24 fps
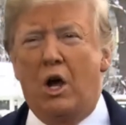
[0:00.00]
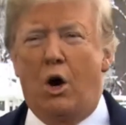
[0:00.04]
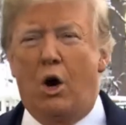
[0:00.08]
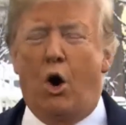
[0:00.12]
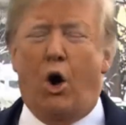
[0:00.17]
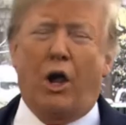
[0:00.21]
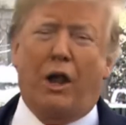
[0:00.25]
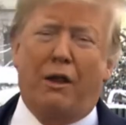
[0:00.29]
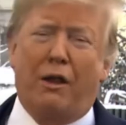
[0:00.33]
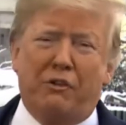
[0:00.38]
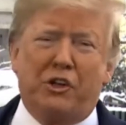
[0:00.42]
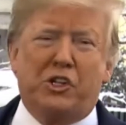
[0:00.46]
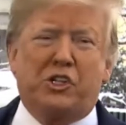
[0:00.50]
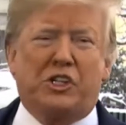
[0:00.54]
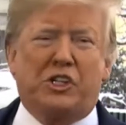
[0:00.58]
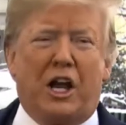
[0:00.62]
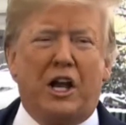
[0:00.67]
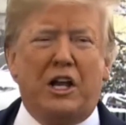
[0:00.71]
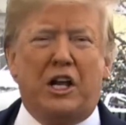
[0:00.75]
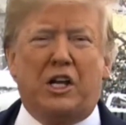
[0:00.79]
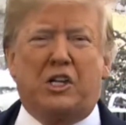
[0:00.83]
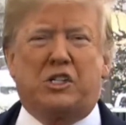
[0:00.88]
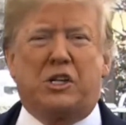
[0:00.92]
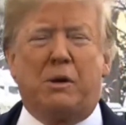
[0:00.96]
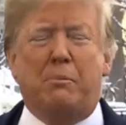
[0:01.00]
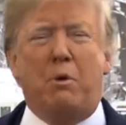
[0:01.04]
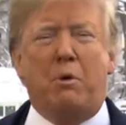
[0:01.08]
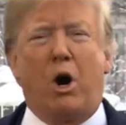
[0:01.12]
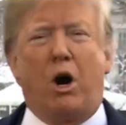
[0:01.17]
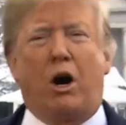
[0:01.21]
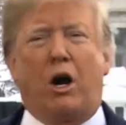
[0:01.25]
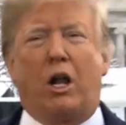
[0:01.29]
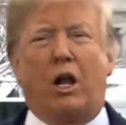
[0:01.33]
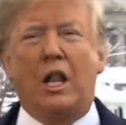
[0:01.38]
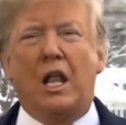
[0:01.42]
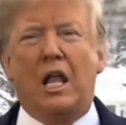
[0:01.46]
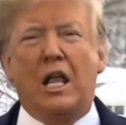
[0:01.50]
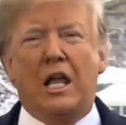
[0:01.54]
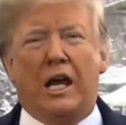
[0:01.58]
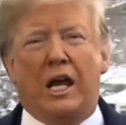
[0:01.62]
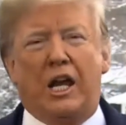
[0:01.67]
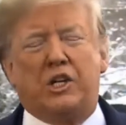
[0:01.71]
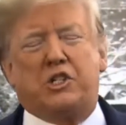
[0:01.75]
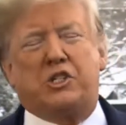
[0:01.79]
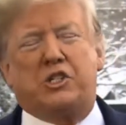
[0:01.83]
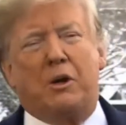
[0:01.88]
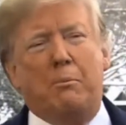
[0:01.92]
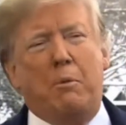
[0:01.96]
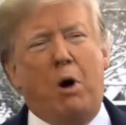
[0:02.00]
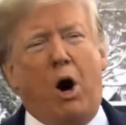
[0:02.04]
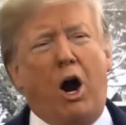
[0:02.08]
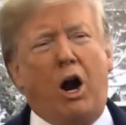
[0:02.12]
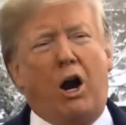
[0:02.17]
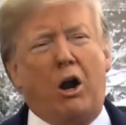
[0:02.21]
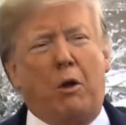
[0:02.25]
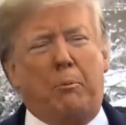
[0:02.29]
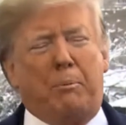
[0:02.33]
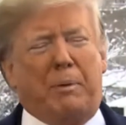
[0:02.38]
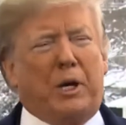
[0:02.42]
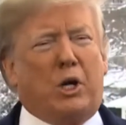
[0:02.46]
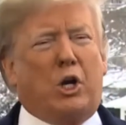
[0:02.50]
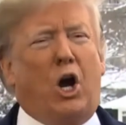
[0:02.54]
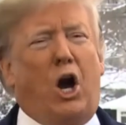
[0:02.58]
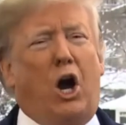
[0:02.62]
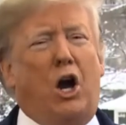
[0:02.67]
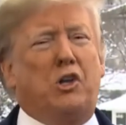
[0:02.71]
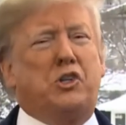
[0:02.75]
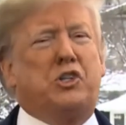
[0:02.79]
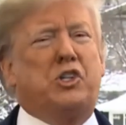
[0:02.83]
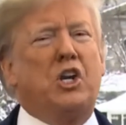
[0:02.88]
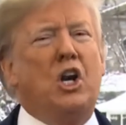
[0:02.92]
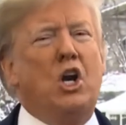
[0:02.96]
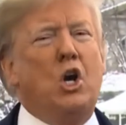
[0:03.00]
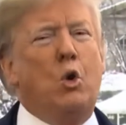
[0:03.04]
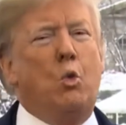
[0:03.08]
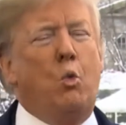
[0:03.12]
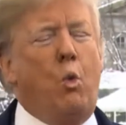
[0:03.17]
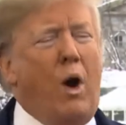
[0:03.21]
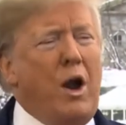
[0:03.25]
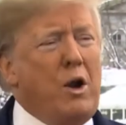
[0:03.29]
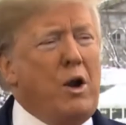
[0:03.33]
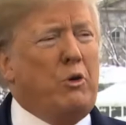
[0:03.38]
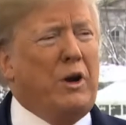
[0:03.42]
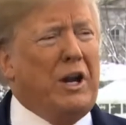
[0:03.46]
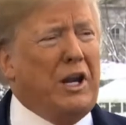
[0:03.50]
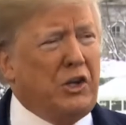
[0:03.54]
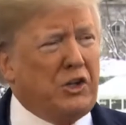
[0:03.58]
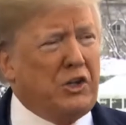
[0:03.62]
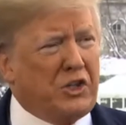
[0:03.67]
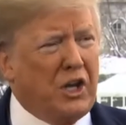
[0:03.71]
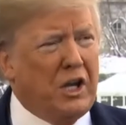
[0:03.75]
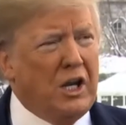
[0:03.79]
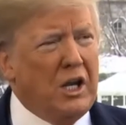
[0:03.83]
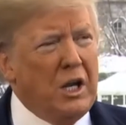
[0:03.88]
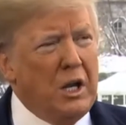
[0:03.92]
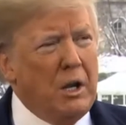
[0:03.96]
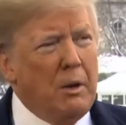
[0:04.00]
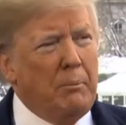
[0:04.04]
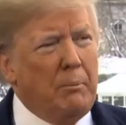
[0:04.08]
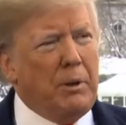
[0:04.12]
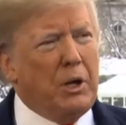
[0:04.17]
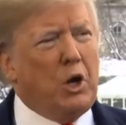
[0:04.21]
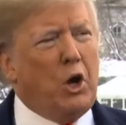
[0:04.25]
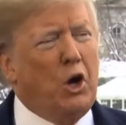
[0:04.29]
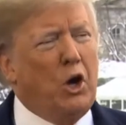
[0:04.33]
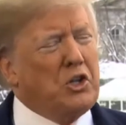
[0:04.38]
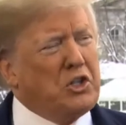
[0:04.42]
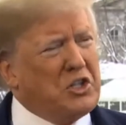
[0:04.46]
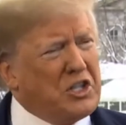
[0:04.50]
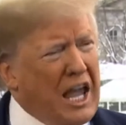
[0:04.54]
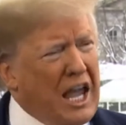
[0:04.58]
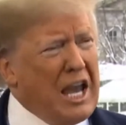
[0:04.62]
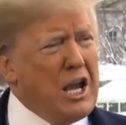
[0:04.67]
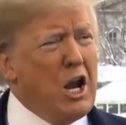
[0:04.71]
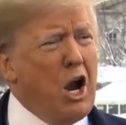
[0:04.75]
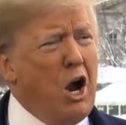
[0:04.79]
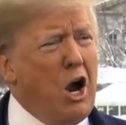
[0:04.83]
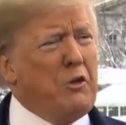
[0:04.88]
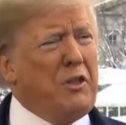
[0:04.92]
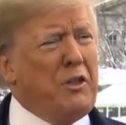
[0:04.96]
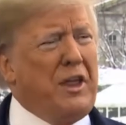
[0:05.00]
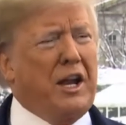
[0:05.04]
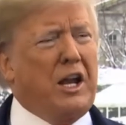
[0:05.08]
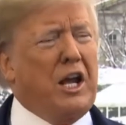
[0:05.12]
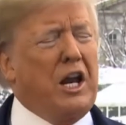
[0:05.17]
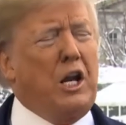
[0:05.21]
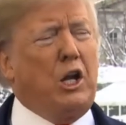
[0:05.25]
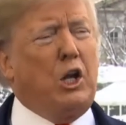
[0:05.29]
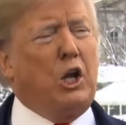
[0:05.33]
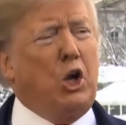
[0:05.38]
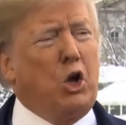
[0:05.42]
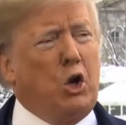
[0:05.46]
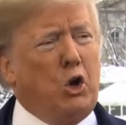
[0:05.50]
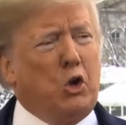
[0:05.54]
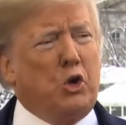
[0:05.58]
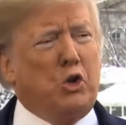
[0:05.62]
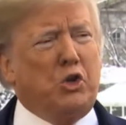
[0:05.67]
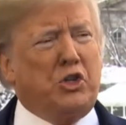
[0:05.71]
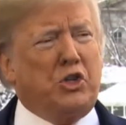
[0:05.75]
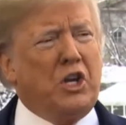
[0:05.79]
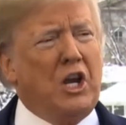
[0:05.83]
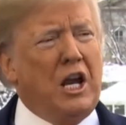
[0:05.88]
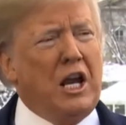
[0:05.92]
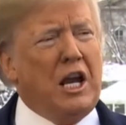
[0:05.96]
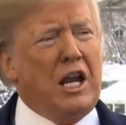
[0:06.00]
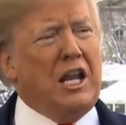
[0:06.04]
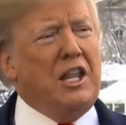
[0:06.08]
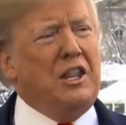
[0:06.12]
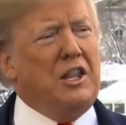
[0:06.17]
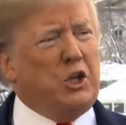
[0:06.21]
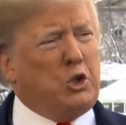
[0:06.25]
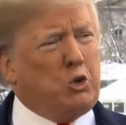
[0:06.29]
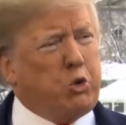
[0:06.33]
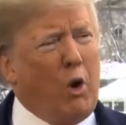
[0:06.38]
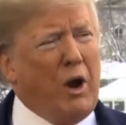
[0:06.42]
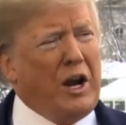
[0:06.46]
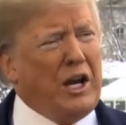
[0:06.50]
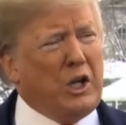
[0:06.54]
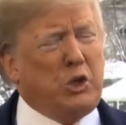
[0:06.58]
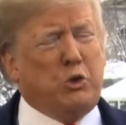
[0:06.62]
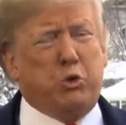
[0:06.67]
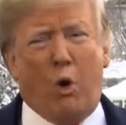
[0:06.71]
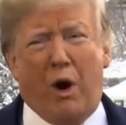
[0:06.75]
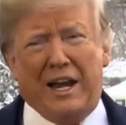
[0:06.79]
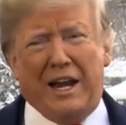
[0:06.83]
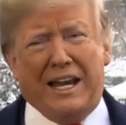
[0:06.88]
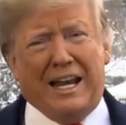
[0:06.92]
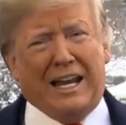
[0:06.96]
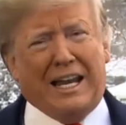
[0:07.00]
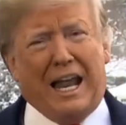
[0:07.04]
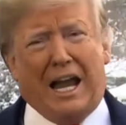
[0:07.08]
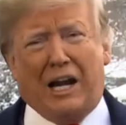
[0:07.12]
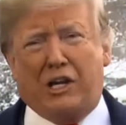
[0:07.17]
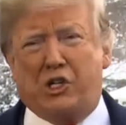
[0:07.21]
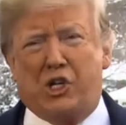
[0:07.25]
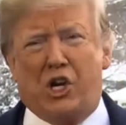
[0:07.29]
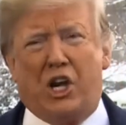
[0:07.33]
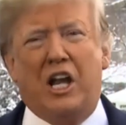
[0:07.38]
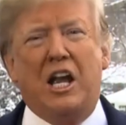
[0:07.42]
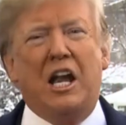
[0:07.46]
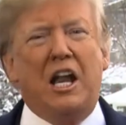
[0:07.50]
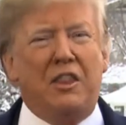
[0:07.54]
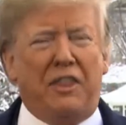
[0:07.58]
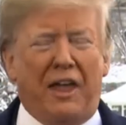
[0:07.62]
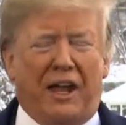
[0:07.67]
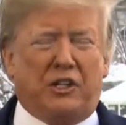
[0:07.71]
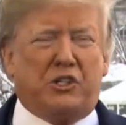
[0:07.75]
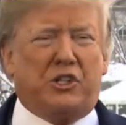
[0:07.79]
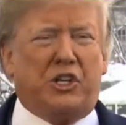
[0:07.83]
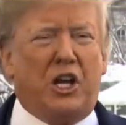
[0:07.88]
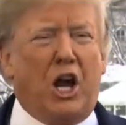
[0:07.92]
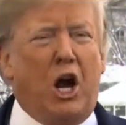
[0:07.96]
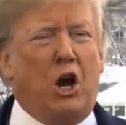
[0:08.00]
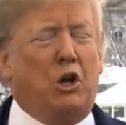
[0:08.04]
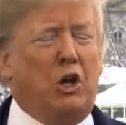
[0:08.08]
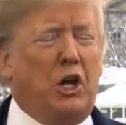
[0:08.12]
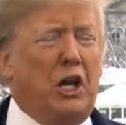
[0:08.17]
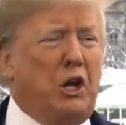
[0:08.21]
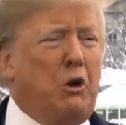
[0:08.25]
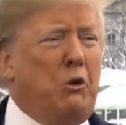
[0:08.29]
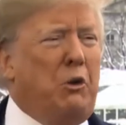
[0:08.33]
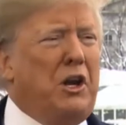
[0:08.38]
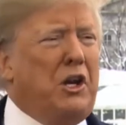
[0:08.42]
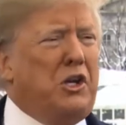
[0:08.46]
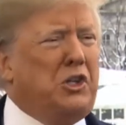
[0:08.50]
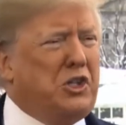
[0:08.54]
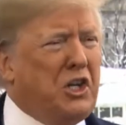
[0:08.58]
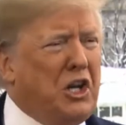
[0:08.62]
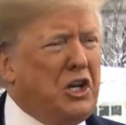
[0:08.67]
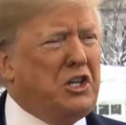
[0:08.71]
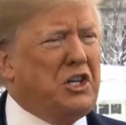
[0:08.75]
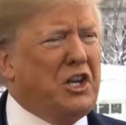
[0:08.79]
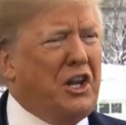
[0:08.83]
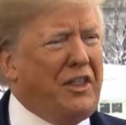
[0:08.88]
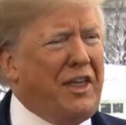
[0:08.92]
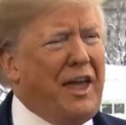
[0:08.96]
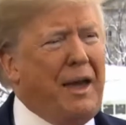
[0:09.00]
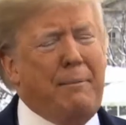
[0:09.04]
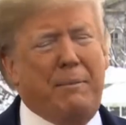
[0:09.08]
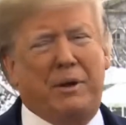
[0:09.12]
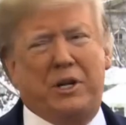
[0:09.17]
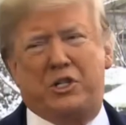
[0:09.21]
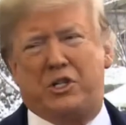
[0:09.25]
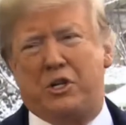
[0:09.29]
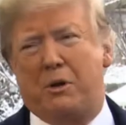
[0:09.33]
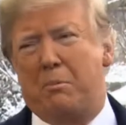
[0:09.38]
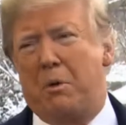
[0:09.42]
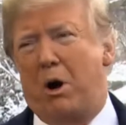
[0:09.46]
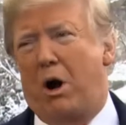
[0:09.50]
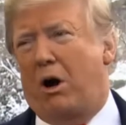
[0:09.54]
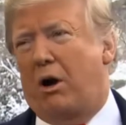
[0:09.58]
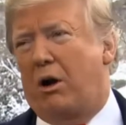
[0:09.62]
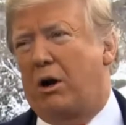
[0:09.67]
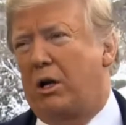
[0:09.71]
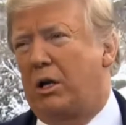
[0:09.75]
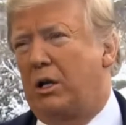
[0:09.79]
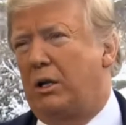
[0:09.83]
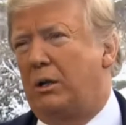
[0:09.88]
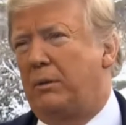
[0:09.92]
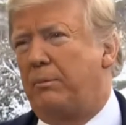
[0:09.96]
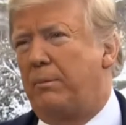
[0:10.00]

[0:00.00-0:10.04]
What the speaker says: All of a sudden it's immoral. It's immoral because, one reason, because they know they're going to lose in the 2020 election. That's the only reason to them it's immoral.